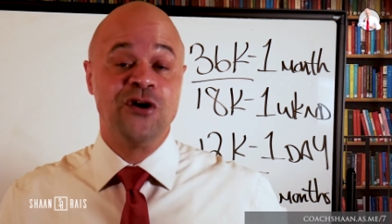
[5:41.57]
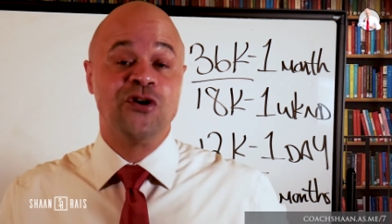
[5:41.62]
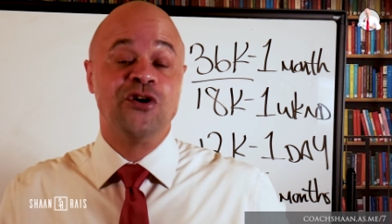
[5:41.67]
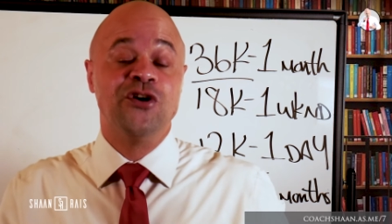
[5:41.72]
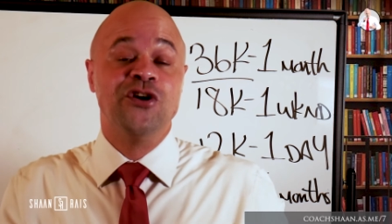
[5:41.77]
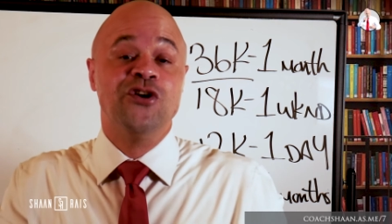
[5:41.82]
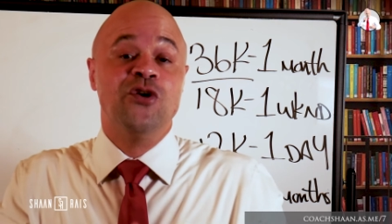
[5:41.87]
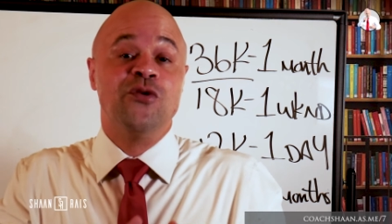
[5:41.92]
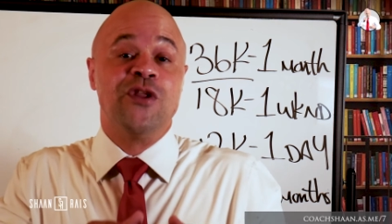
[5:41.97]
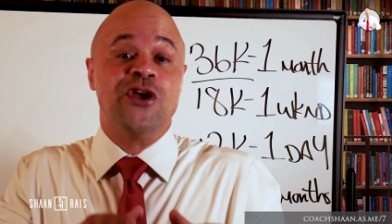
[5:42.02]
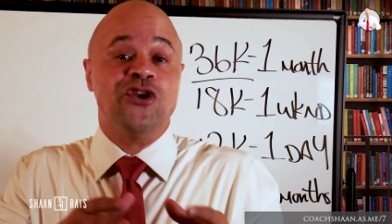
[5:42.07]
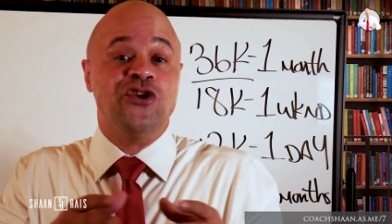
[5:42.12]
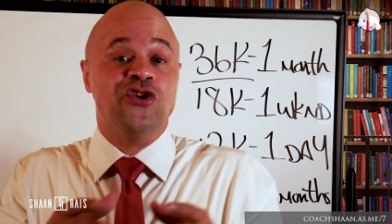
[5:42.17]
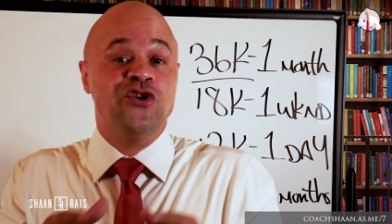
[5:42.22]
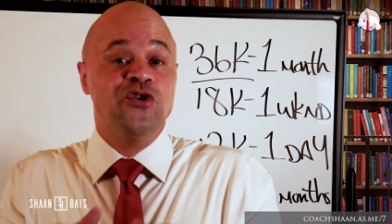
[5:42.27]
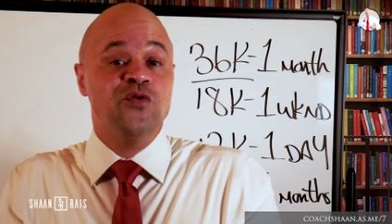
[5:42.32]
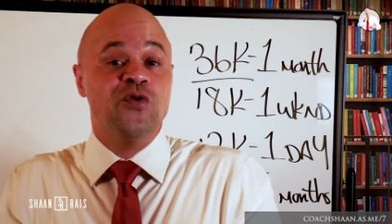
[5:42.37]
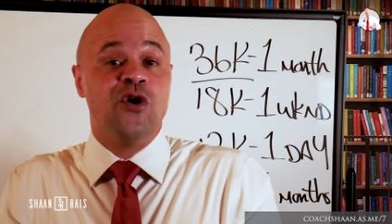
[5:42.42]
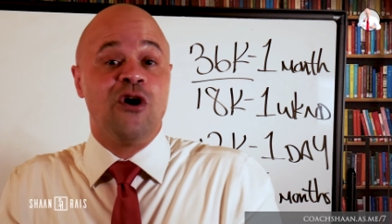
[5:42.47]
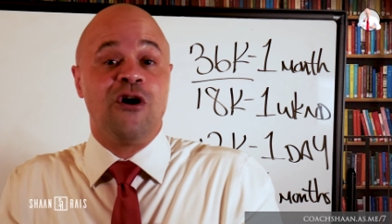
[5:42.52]
going to know that
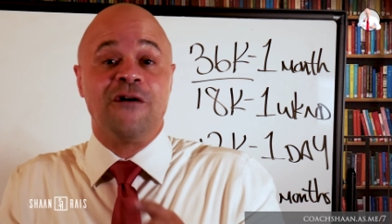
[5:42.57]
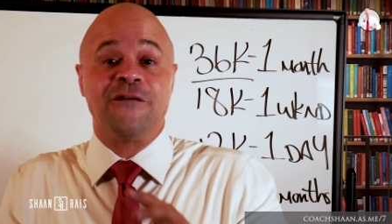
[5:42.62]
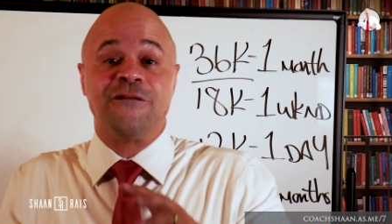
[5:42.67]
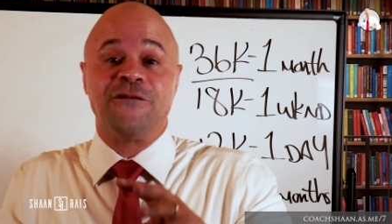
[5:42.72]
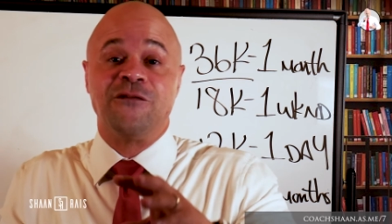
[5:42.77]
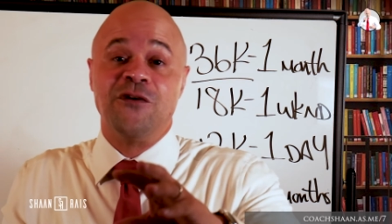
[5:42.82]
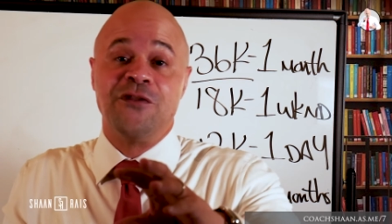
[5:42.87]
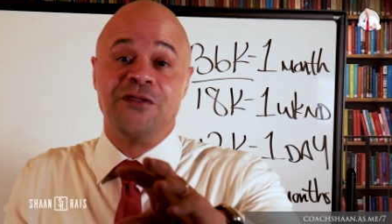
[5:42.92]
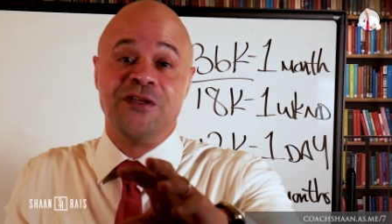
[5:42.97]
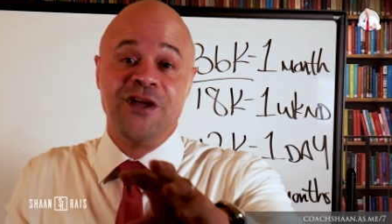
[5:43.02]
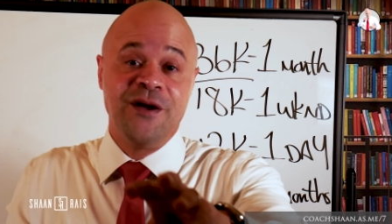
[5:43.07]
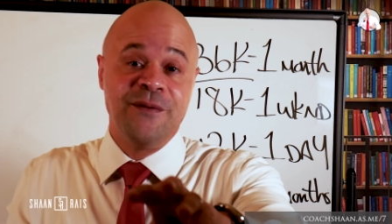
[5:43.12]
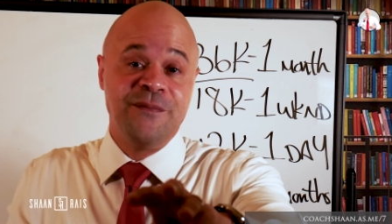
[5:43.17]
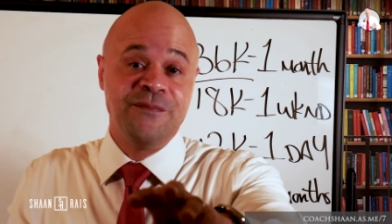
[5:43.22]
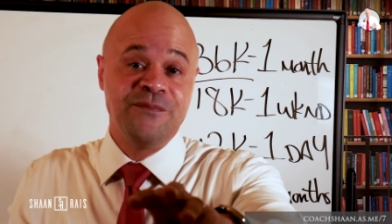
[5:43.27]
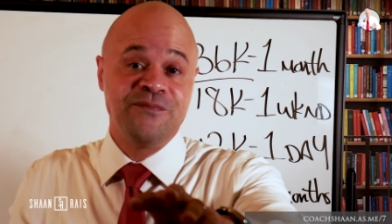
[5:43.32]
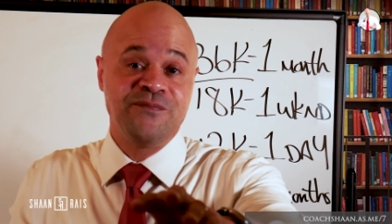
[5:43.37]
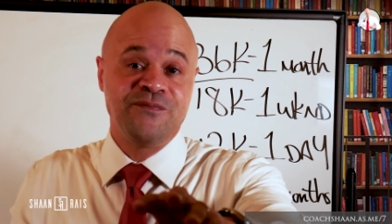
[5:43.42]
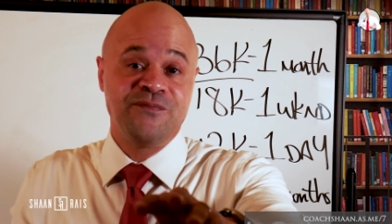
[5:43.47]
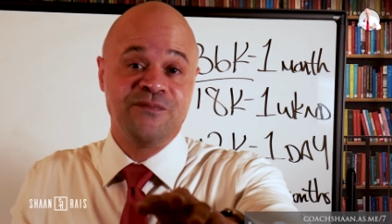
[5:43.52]
you are for them,